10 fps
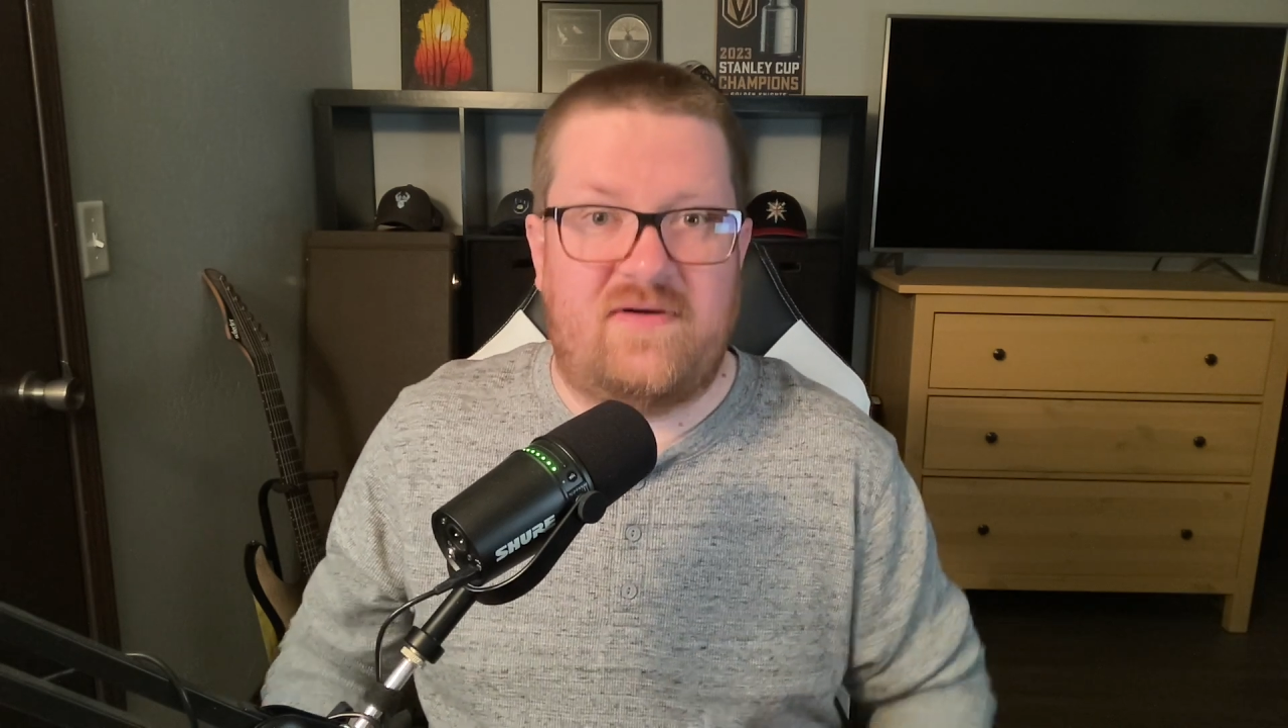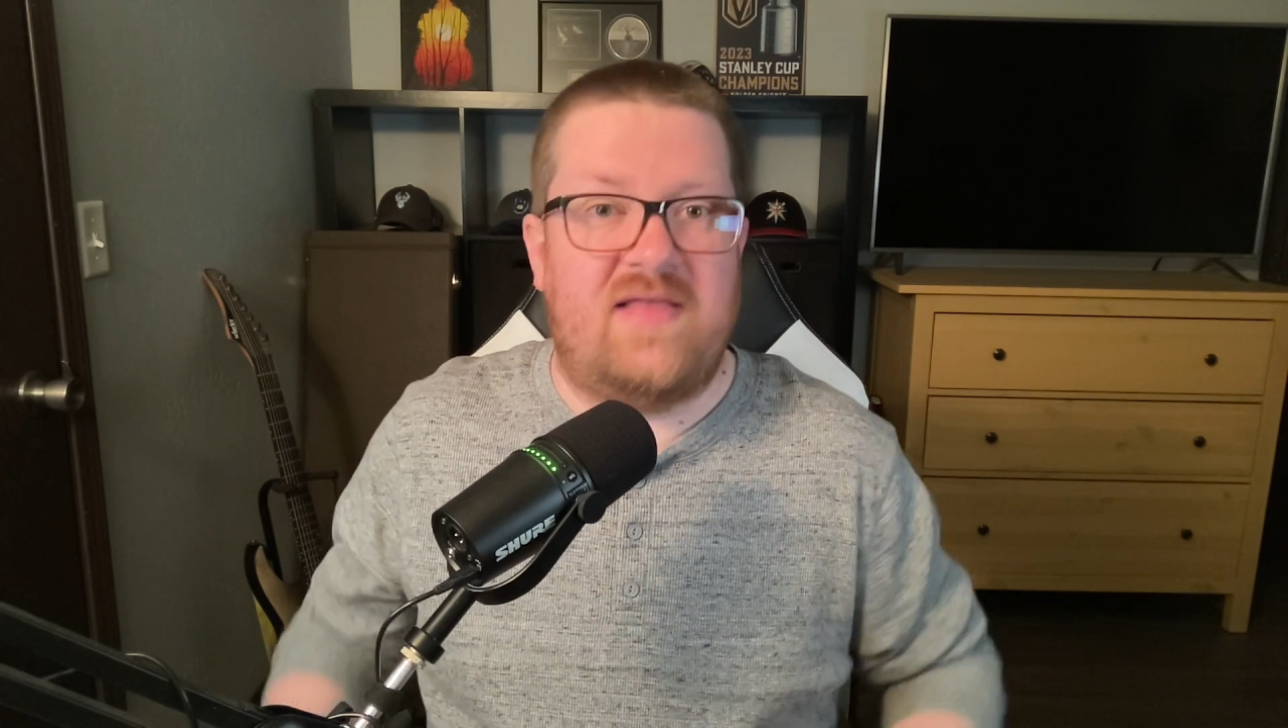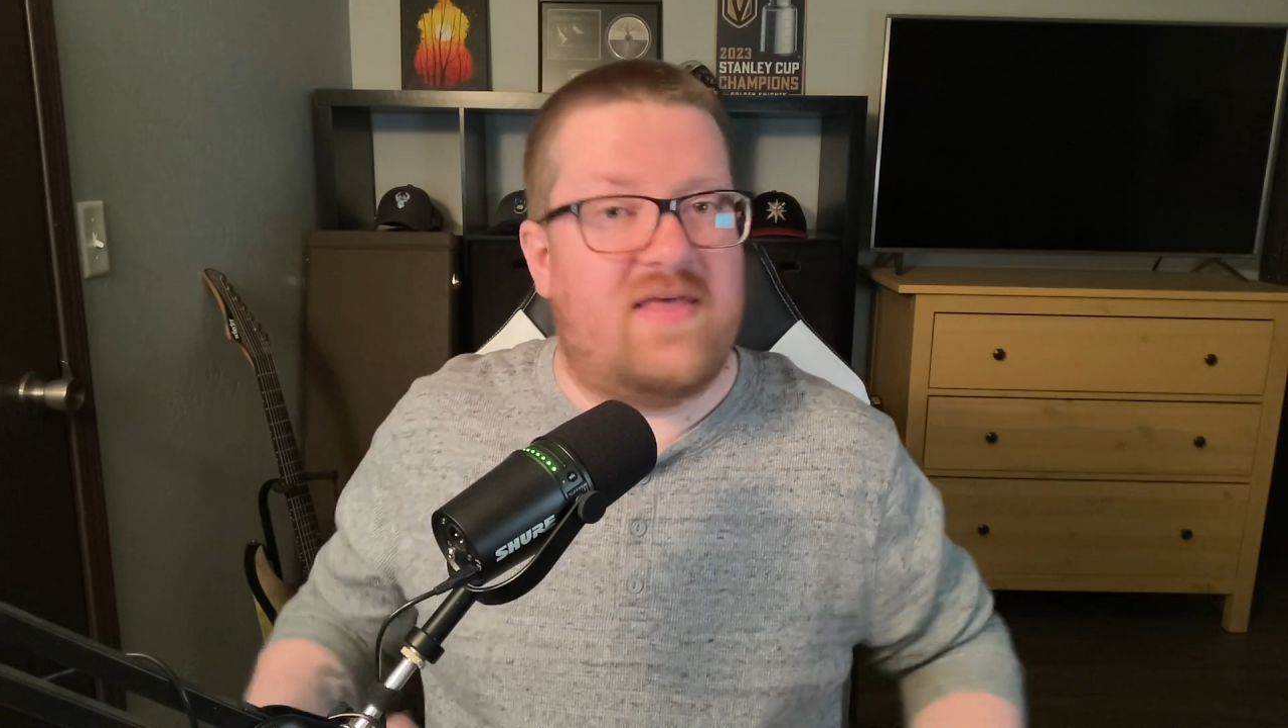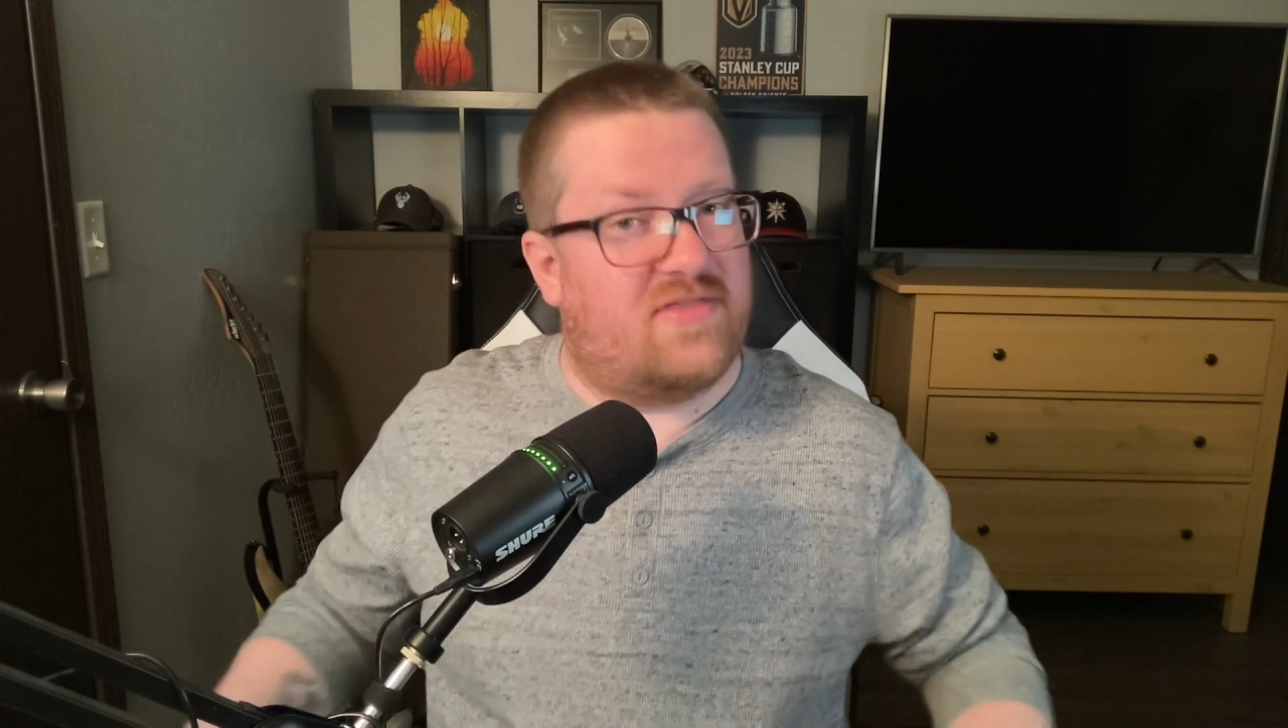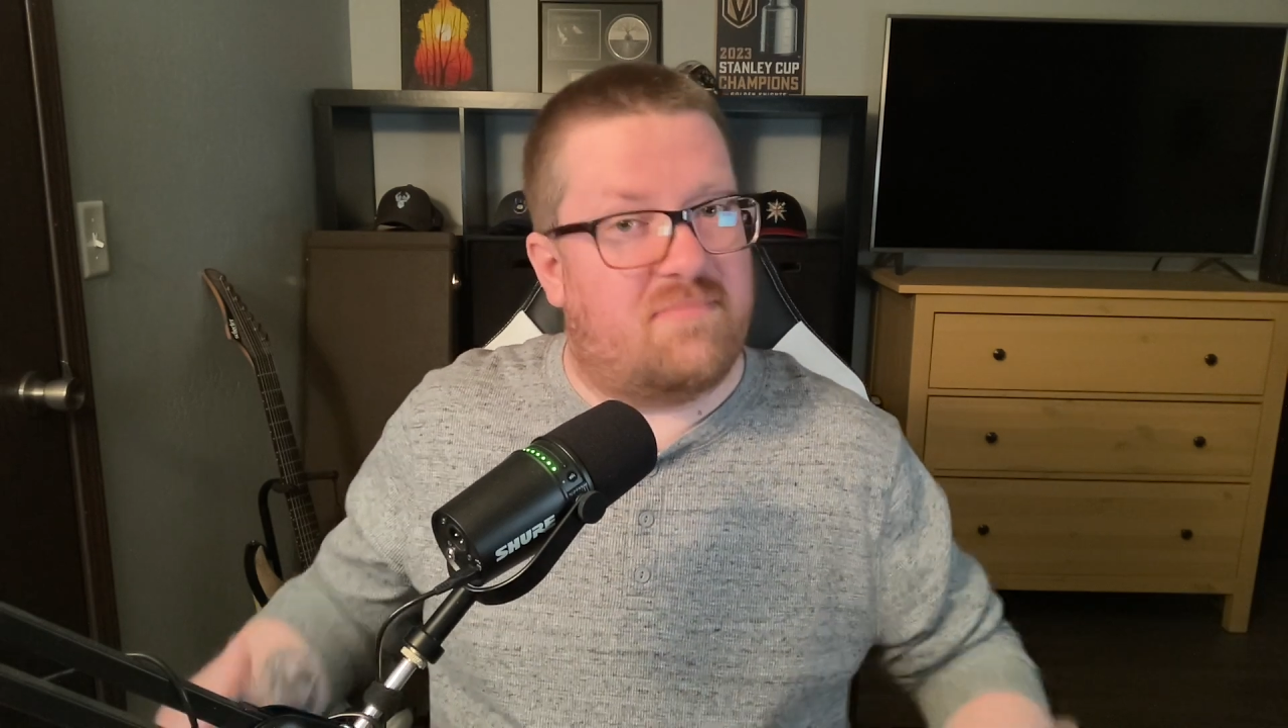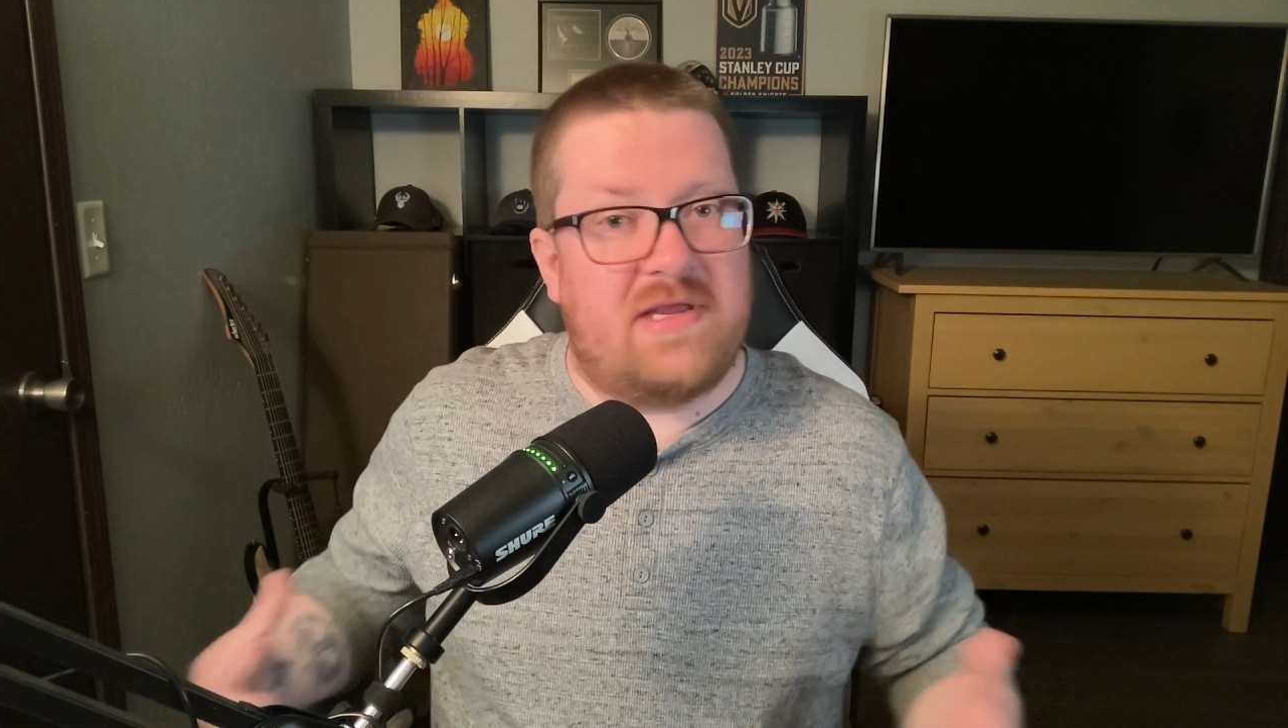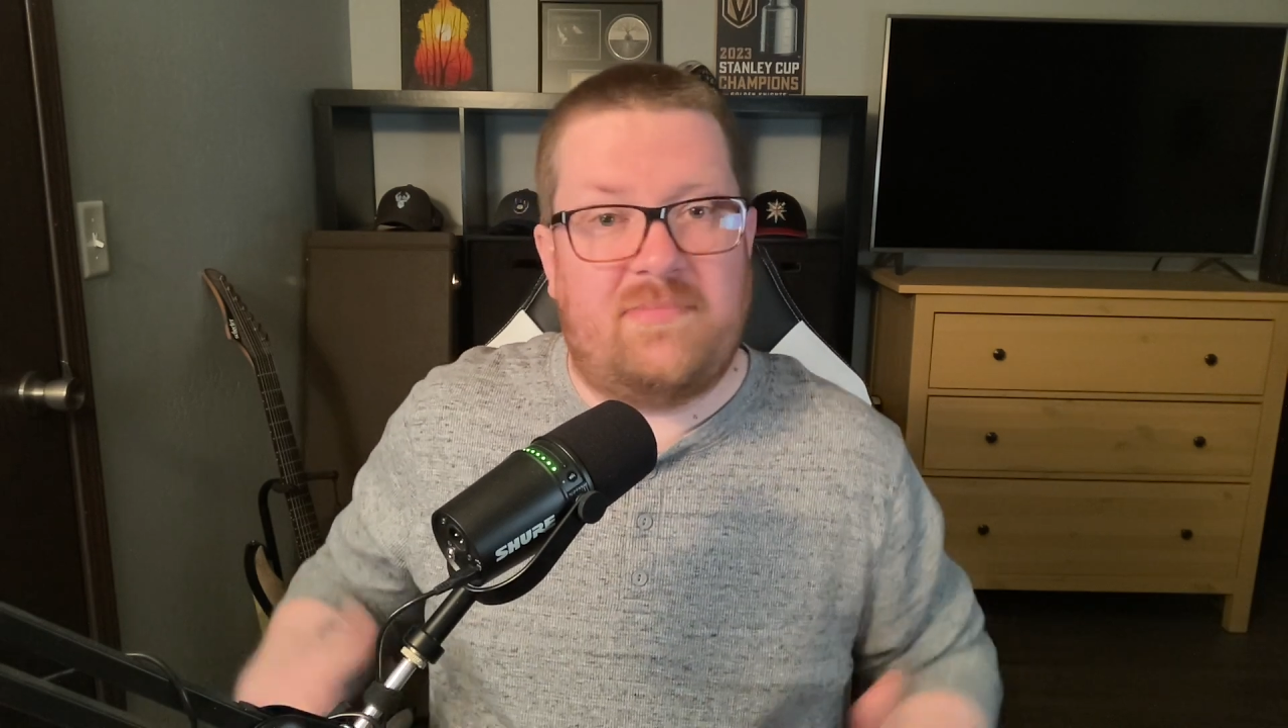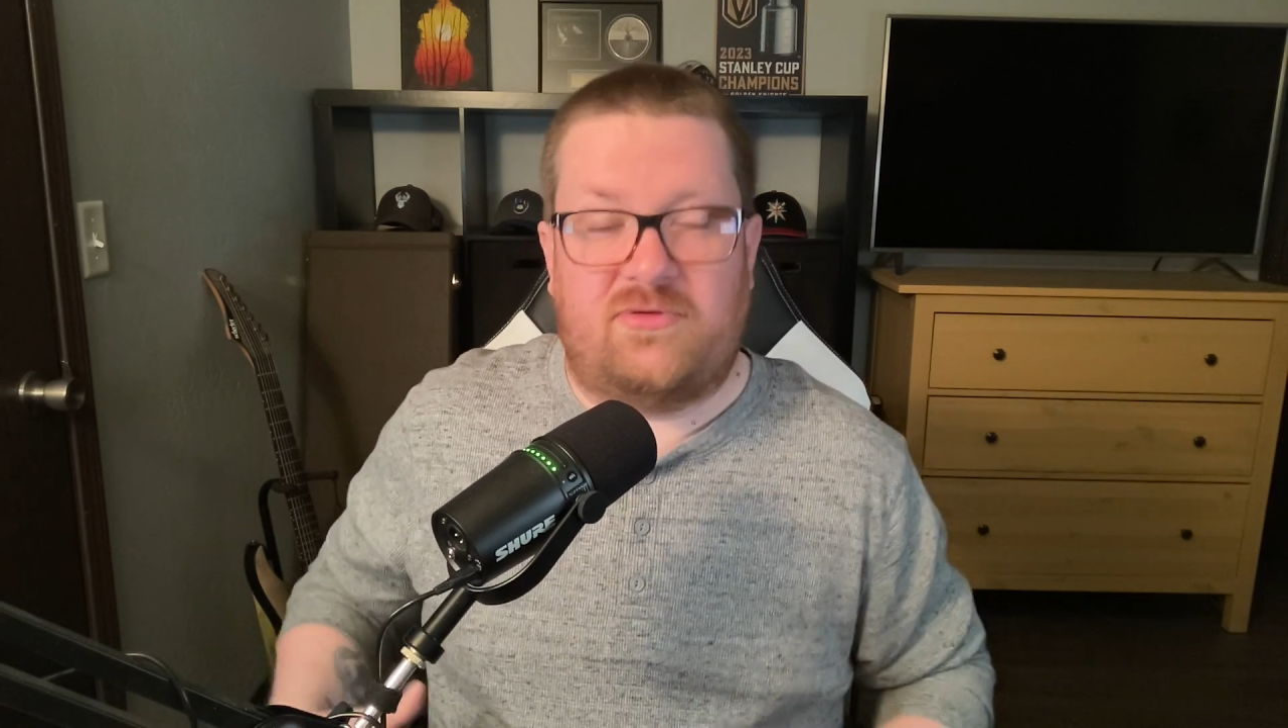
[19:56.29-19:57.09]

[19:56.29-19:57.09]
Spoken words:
and that the people